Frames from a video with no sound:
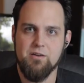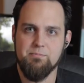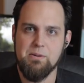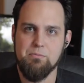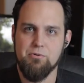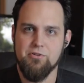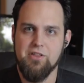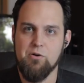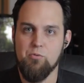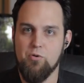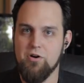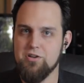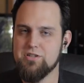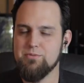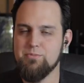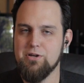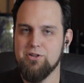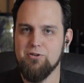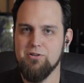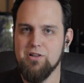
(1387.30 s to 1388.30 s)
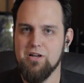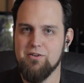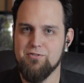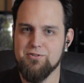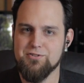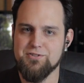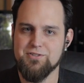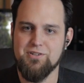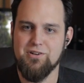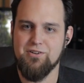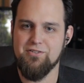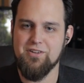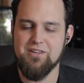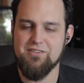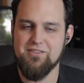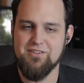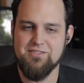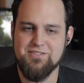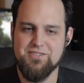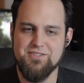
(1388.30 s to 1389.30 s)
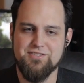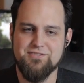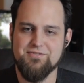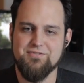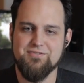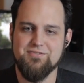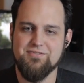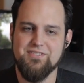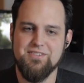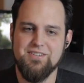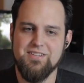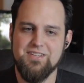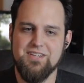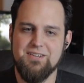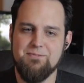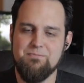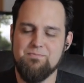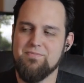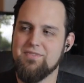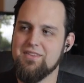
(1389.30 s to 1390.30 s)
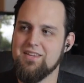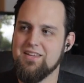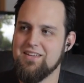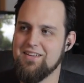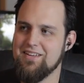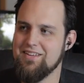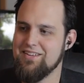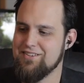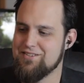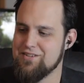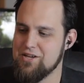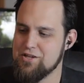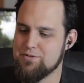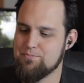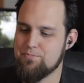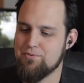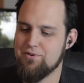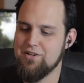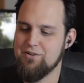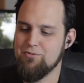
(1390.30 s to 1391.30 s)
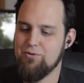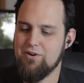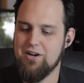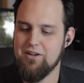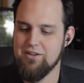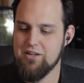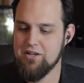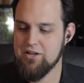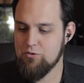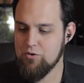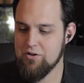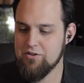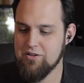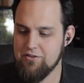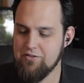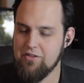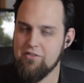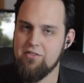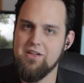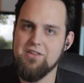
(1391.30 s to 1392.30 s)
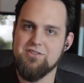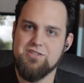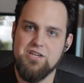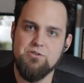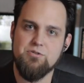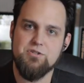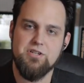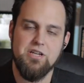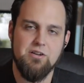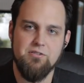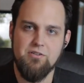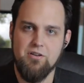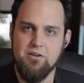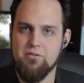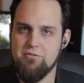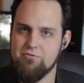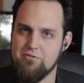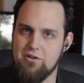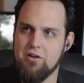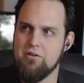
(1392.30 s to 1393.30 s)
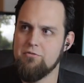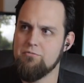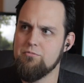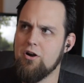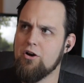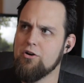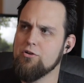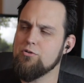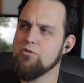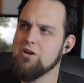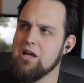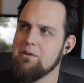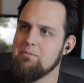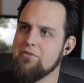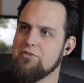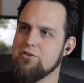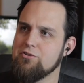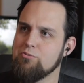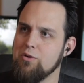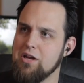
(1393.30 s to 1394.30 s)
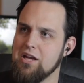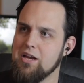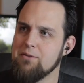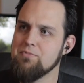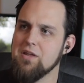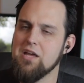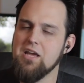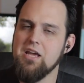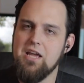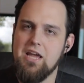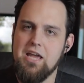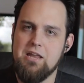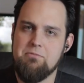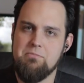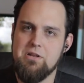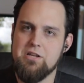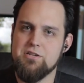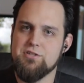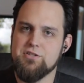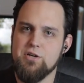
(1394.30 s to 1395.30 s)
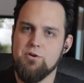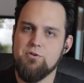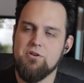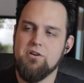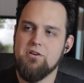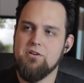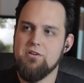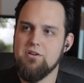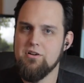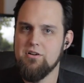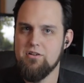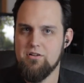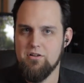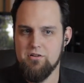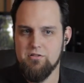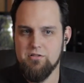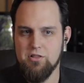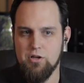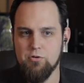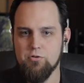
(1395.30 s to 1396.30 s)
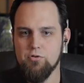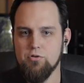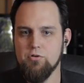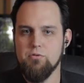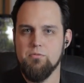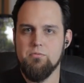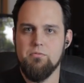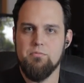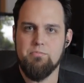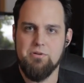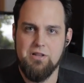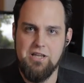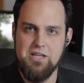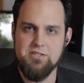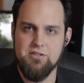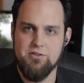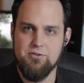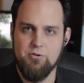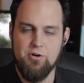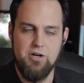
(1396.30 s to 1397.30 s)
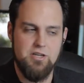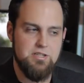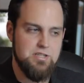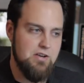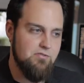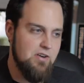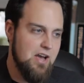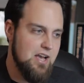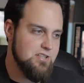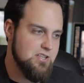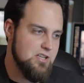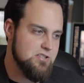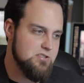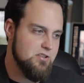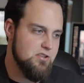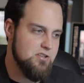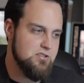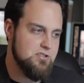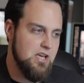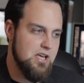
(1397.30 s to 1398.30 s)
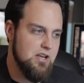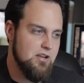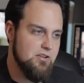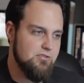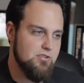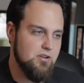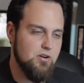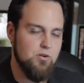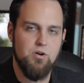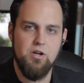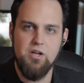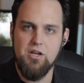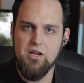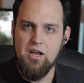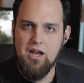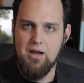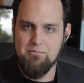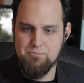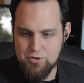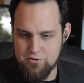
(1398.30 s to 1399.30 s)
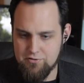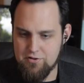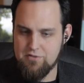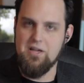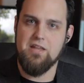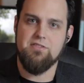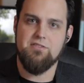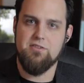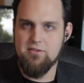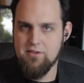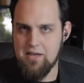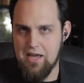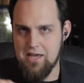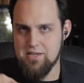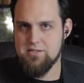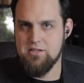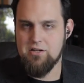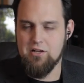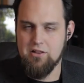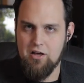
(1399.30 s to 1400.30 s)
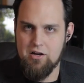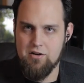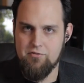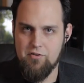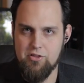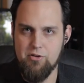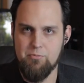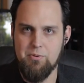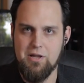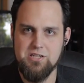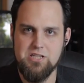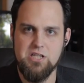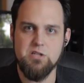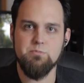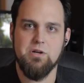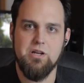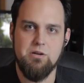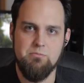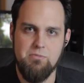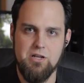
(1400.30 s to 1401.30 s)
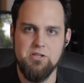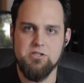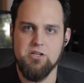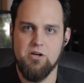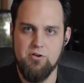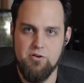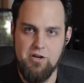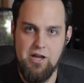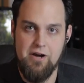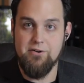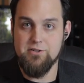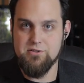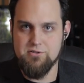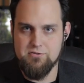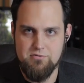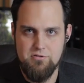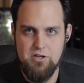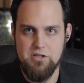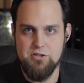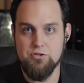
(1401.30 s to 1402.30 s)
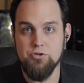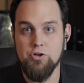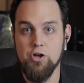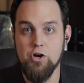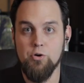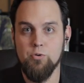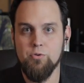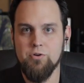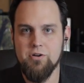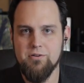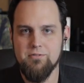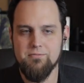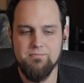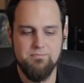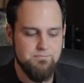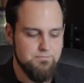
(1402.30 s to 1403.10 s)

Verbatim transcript: on people they want to be their lovers and all that. It's just, it's, it's if, pretty wild. You know, and the other thing that's interesting, uh, an article came out this week in Minnesota. Local police authorities have access to this data. So I'm sure that that's the case in a lot of other places, but in Minnesota now it's, it's known.